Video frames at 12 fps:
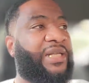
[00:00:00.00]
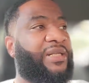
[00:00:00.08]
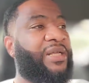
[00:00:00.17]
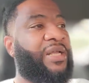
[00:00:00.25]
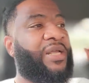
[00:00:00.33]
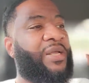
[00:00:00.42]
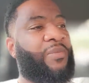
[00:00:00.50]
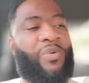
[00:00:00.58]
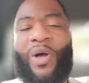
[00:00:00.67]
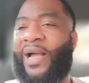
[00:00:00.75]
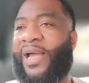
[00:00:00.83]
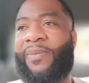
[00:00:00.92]
And
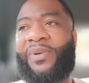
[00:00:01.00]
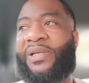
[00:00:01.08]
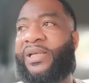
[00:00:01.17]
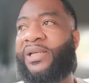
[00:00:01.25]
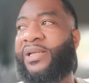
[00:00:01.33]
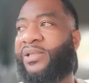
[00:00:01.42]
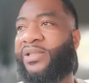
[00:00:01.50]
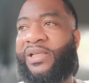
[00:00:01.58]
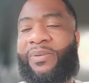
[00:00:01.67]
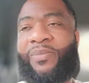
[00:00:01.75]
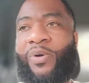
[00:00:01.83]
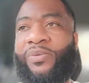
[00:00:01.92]
bro, I can't believe this
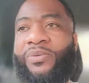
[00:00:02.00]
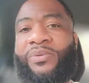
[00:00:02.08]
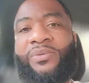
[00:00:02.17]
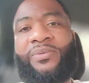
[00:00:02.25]
shit, bro.